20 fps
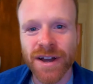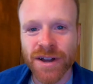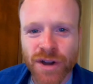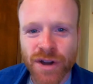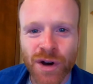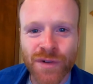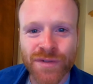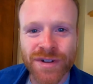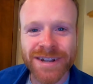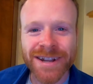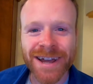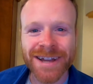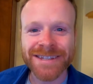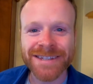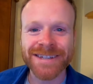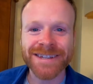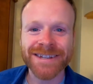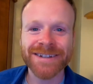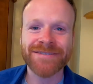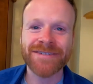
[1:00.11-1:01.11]

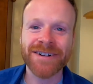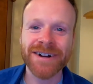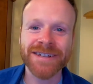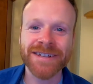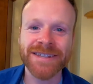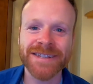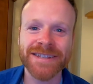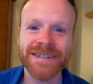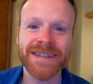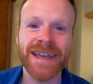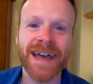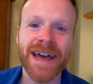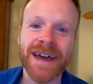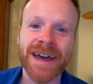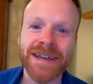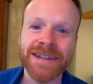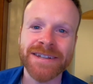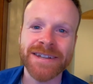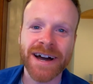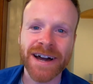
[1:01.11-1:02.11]
COVID-19 crisis
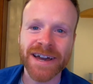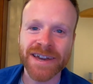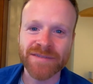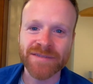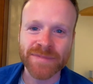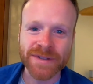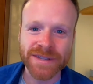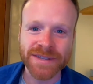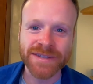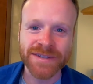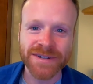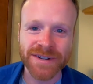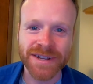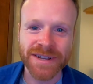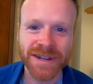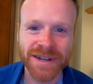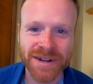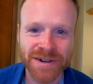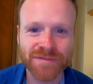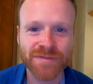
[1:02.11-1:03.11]
and I have been stuck in
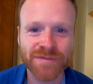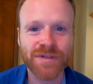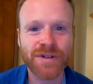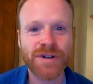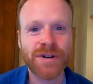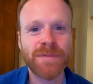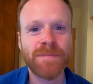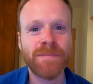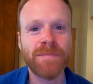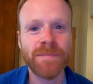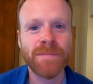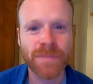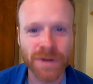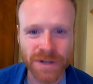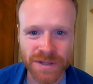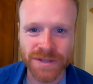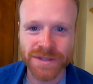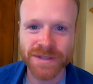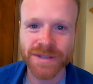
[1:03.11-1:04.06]
here for months.